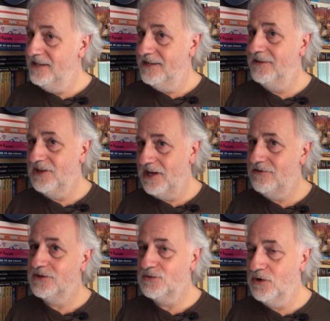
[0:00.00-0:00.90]
like the
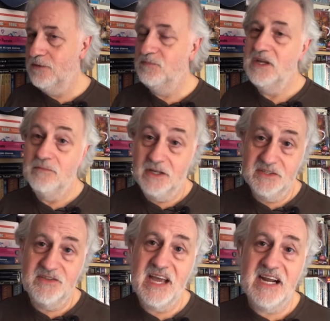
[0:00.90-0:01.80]
others were,
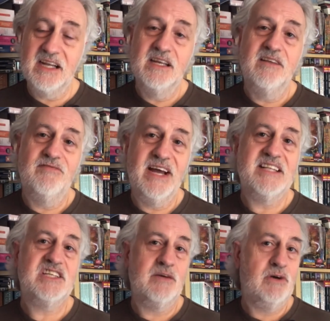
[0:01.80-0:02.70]
because then
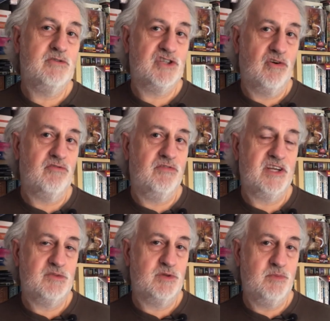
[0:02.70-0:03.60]
that's how most genre
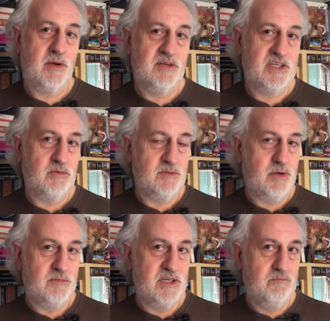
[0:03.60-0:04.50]
fiction was published. It wasn't
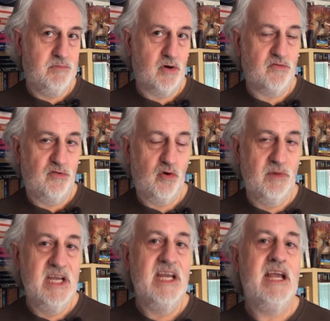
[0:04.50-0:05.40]
published in book form.
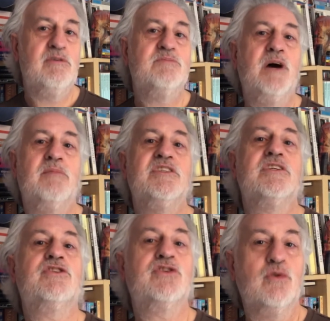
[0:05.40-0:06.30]
It was published as
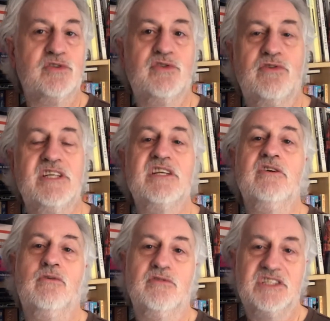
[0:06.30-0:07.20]
short stories
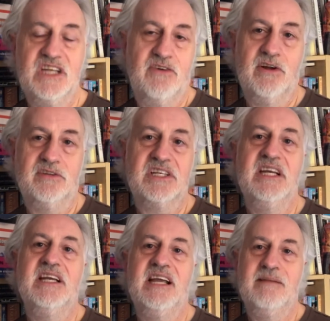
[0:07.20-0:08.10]
or serials
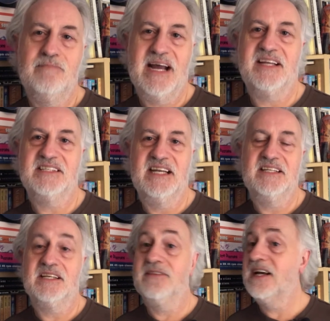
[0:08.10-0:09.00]
in
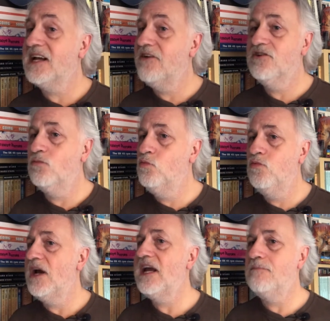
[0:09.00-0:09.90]
magazines. And that carried on
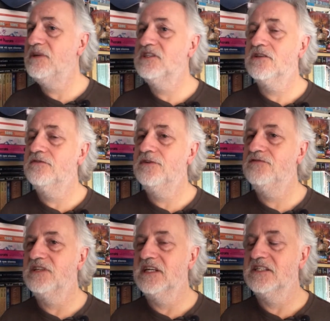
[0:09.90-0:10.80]
way up into the
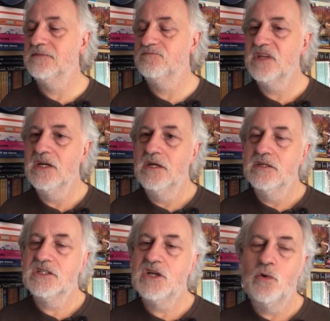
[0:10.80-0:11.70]
50s.
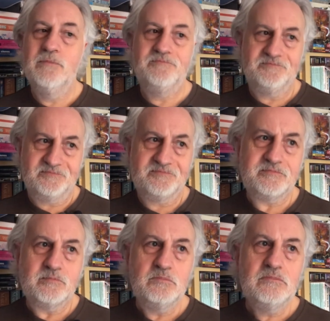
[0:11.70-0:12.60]
So
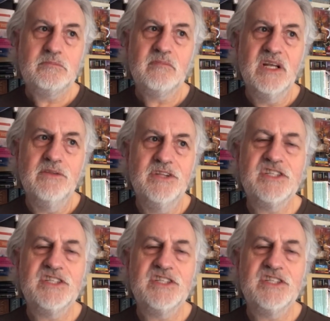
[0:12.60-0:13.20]
the